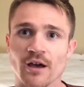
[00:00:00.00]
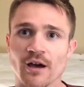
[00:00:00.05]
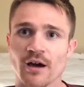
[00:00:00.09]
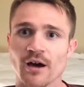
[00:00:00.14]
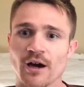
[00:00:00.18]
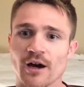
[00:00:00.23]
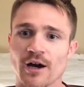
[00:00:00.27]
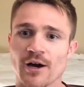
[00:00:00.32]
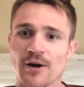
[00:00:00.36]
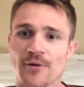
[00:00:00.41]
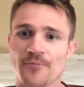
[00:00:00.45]

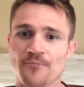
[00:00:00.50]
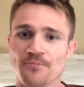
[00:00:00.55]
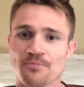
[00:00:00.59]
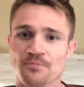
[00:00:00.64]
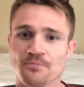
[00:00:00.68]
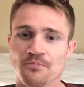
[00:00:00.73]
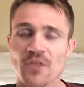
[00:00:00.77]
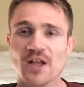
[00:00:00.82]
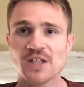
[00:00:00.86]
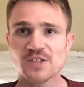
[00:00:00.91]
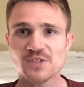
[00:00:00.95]

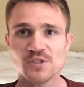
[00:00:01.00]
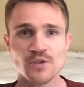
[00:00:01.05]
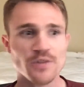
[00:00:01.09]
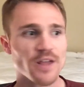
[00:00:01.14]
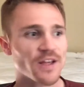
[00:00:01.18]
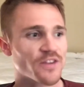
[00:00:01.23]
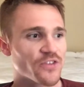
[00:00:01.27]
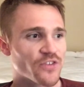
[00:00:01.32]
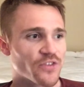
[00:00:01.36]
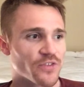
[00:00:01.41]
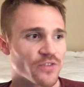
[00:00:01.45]
And so
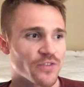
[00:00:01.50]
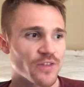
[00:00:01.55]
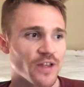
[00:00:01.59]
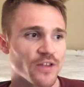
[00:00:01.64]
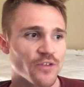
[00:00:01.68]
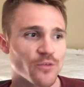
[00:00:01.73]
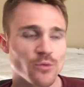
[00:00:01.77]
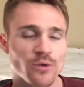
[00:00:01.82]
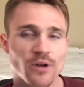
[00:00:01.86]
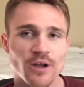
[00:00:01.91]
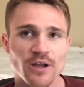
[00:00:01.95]
that's
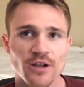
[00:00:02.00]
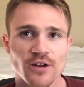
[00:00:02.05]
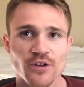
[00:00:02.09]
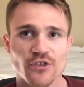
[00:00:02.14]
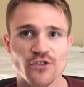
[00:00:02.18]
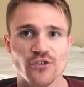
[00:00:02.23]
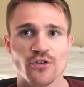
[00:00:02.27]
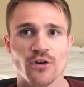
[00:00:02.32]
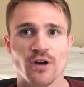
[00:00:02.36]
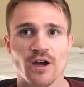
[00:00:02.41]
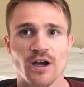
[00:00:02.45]
what I'm going to
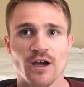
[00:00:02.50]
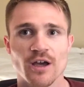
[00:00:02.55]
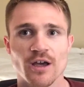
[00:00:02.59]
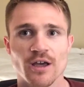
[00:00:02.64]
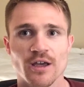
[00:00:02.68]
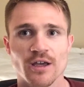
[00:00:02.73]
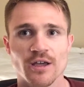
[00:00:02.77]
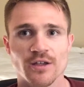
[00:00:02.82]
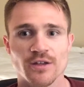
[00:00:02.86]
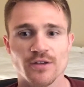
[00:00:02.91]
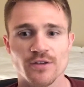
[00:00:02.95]

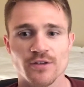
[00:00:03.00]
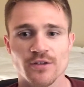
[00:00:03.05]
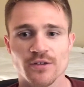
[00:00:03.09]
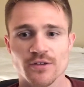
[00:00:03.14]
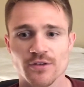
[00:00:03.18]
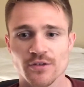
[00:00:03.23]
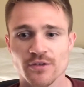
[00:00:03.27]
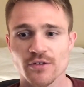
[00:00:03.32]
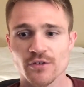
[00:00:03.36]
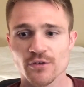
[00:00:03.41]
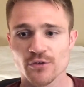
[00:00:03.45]
try to
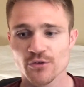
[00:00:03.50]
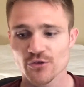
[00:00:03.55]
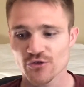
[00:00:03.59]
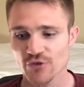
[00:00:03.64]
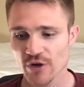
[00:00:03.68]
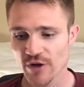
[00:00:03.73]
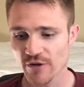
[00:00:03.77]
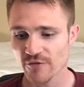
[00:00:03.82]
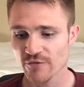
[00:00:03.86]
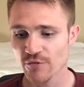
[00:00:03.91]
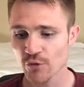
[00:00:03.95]
do, try
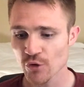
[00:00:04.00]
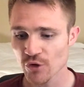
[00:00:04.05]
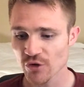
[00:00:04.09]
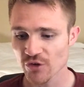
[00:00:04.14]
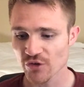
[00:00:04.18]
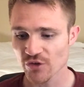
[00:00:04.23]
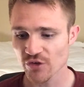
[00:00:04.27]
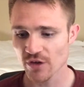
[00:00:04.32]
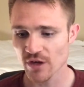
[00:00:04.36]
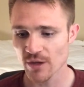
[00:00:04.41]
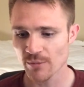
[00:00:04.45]
to
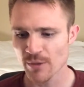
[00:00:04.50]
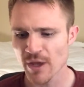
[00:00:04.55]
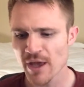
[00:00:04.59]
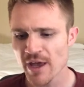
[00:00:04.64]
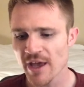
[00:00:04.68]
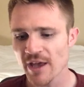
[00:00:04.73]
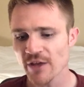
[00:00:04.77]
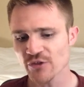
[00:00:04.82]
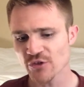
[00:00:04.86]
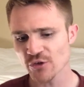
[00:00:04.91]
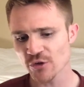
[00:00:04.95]
force.
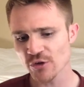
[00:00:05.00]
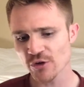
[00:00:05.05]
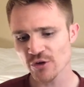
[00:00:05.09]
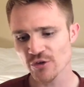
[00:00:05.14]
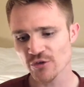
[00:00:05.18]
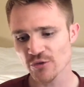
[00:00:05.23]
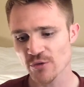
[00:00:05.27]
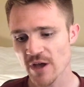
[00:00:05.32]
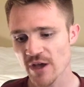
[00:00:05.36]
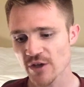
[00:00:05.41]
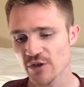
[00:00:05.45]
And so in order to
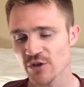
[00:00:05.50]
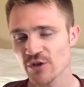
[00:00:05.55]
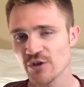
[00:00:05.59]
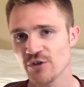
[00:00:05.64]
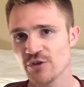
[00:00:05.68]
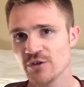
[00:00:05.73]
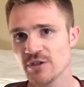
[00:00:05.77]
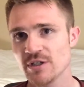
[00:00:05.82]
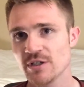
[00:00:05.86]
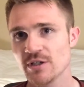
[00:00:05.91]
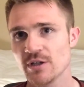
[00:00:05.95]
do that, you
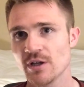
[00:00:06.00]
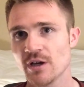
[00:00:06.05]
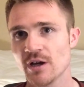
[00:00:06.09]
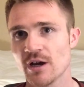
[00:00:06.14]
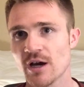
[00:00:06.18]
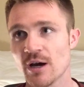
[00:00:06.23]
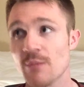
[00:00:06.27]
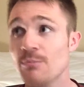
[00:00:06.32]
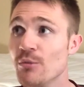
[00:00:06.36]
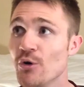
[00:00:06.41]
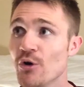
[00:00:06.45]
need
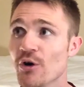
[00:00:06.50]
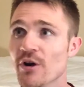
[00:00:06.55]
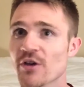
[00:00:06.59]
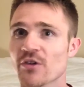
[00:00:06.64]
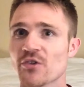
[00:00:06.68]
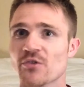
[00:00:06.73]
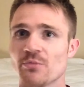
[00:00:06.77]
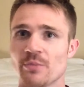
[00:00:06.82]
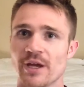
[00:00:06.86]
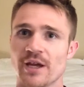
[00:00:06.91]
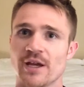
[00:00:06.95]
more
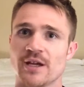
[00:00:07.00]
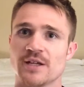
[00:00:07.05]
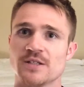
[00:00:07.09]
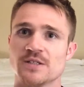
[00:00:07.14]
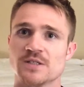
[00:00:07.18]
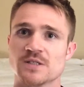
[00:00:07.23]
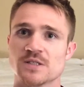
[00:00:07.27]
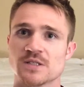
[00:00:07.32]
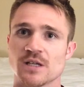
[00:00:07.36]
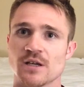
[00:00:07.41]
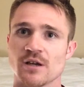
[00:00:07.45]

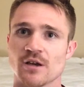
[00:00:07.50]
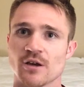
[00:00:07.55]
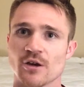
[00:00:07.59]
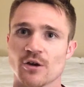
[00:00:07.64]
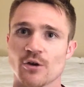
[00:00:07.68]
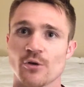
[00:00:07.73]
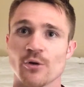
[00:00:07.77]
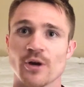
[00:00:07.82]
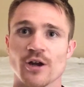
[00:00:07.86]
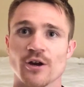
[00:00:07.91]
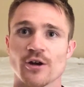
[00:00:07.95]
expands
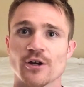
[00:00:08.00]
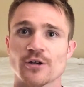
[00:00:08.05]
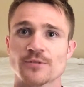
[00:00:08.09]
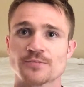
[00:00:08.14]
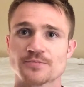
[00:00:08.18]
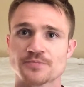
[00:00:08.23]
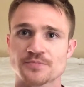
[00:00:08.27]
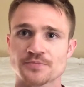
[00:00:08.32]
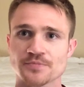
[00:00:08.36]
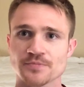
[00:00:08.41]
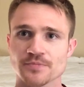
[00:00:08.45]
quicker,
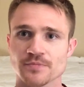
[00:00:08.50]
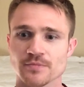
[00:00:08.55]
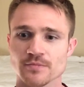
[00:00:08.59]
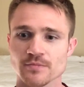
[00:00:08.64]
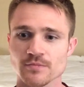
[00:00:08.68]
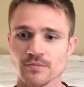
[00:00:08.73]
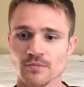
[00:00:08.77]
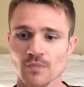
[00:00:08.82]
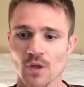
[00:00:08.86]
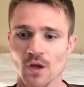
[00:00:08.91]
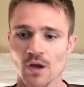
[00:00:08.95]

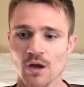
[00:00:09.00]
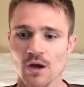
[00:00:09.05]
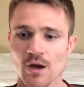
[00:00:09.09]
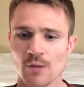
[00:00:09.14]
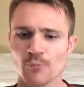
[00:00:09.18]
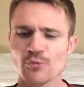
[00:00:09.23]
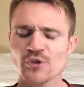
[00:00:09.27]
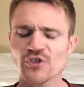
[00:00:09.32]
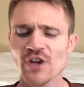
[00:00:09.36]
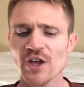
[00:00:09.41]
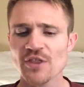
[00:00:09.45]

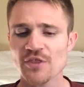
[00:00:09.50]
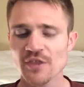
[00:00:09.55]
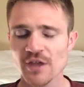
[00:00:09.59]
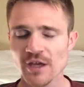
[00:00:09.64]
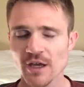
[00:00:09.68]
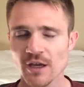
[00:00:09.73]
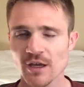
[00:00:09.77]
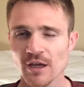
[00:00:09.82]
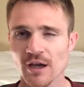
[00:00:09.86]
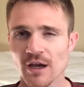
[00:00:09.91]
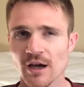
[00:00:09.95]
which I
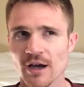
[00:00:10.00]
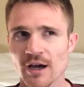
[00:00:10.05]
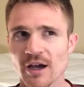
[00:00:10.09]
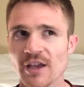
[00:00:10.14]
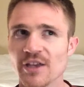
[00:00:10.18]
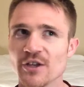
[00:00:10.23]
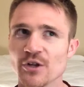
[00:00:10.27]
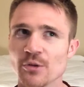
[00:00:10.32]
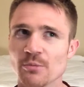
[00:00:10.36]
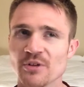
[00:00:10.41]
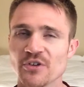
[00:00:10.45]
think,
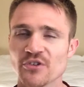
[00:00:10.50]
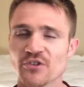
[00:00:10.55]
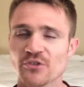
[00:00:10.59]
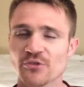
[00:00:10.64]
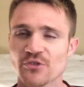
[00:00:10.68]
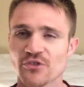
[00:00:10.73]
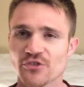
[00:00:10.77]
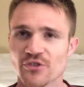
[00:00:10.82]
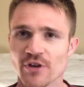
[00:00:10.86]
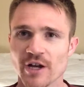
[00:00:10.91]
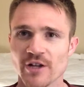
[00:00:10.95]
Blizzard
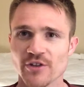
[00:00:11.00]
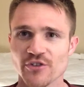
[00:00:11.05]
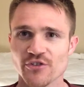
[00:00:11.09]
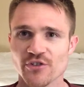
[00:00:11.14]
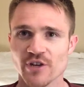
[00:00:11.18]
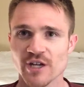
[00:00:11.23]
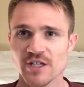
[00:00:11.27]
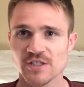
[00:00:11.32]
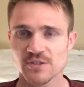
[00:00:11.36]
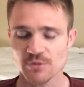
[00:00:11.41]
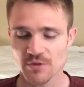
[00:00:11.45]
is trying to
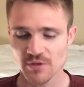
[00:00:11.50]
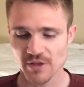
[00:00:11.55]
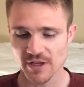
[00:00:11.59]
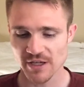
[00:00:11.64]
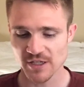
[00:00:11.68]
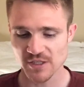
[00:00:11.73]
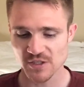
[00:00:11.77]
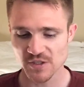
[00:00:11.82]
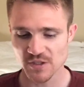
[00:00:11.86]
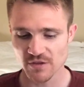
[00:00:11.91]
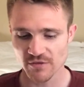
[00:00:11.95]
address with
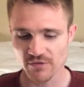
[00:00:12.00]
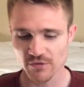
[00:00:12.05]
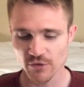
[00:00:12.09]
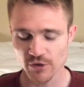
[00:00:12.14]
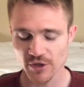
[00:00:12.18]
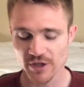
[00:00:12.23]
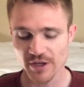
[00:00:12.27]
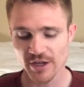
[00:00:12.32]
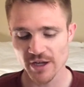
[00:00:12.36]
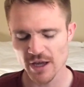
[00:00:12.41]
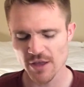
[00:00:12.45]
Legacy of the Void.
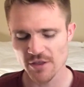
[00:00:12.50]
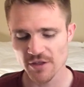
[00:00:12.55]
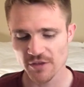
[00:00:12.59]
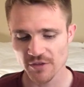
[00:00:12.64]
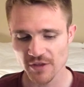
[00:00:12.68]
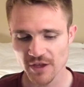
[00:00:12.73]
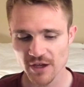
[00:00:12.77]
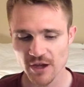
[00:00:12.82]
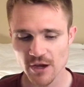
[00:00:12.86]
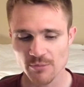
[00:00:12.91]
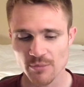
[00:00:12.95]
And I think
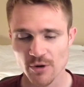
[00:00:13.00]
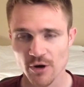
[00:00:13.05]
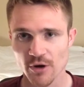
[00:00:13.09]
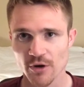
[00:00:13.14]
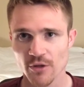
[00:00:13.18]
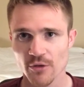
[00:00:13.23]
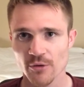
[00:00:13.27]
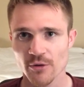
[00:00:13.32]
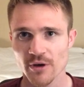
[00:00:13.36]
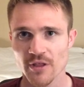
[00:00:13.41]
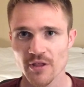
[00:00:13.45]
they got part of
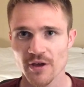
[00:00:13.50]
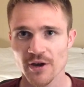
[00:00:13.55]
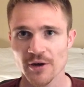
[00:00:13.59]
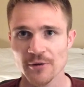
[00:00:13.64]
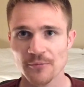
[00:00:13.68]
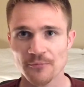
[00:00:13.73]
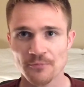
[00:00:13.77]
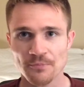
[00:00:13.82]
the way there.